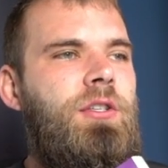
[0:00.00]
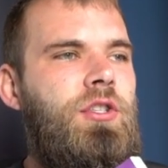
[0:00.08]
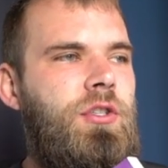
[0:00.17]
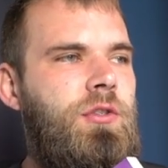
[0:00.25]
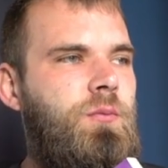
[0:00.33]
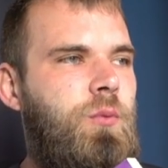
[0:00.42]

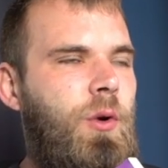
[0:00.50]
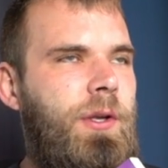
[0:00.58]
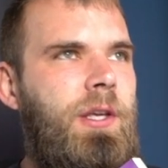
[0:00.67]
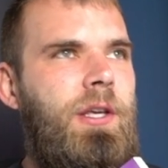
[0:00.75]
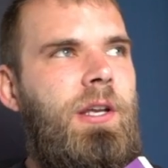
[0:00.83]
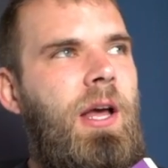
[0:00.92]

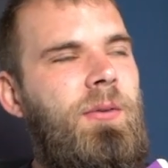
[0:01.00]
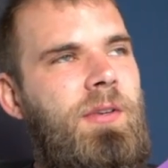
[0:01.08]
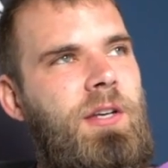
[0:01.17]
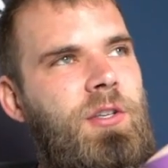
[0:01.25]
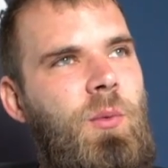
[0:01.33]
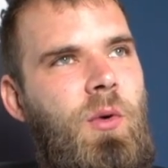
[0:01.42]
I was
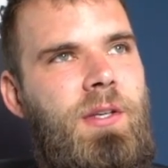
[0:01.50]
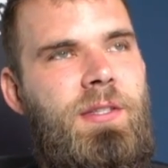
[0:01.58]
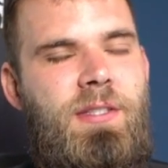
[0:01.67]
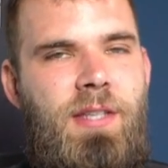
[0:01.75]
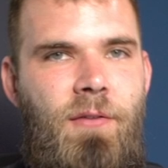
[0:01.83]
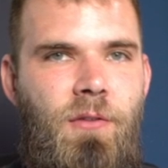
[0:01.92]
actually
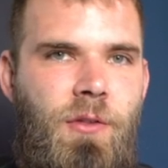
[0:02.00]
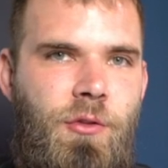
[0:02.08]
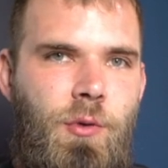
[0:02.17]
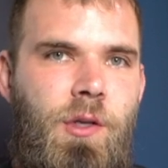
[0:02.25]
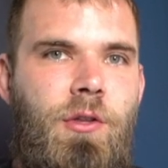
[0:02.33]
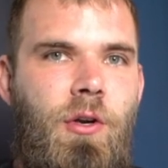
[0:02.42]
working 7
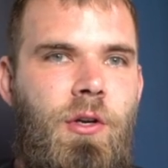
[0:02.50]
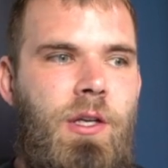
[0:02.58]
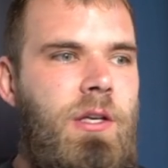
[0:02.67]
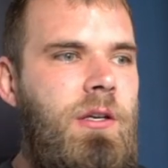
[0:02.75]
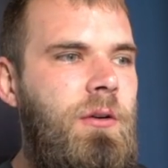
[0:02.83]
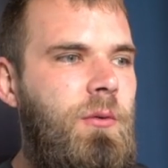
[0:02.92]
to
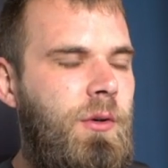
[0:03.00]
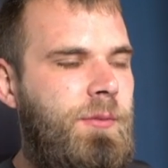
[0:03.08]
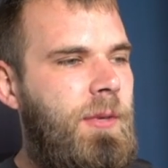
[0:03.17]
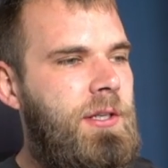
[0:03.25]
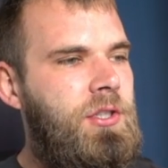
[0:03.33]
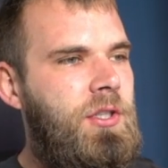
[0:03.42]
3:30 was
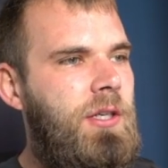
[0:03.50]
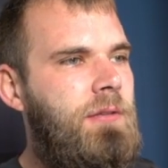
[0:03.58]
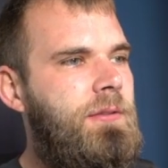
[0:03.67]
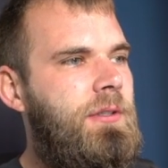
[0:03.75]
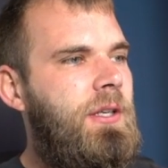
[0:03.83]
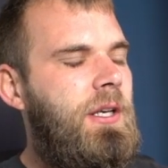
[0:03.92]
my
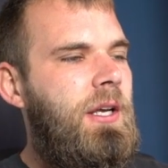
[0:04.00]
shift,